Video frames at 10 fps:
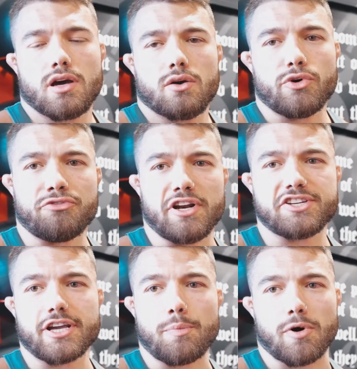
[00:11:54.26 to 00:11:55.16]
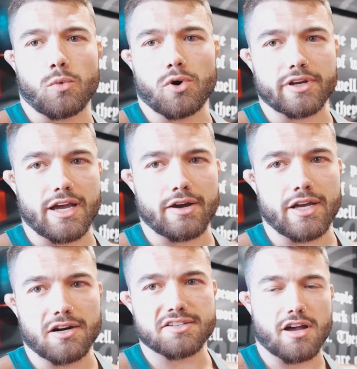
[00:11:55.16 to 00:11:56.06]
We're finishing up our workout
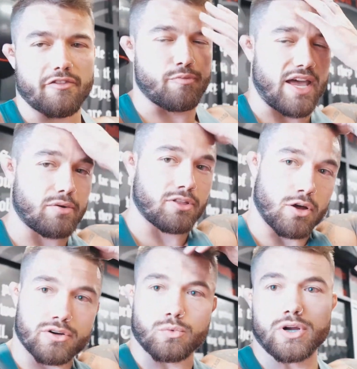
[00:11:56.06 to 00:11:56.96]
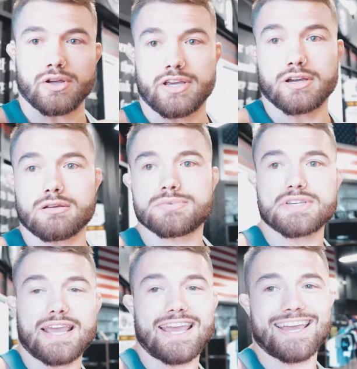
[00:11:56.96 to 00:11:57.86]
here at Self-Made with Logan Williams,
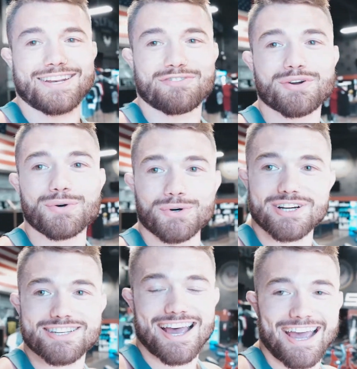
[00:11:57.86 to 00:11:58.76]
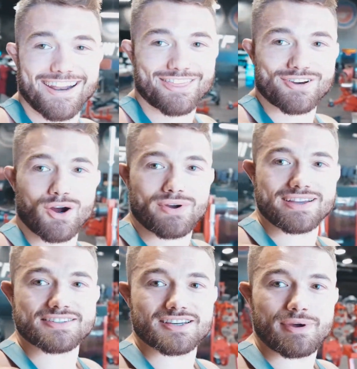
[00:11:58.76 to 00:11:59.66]
and of course I had to throw
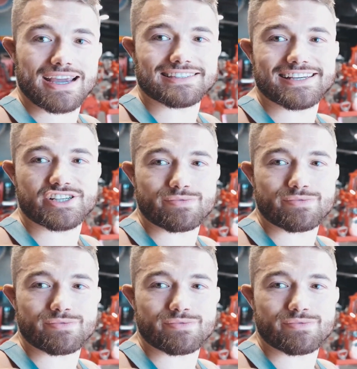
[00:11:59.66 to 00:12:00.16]
in some ATG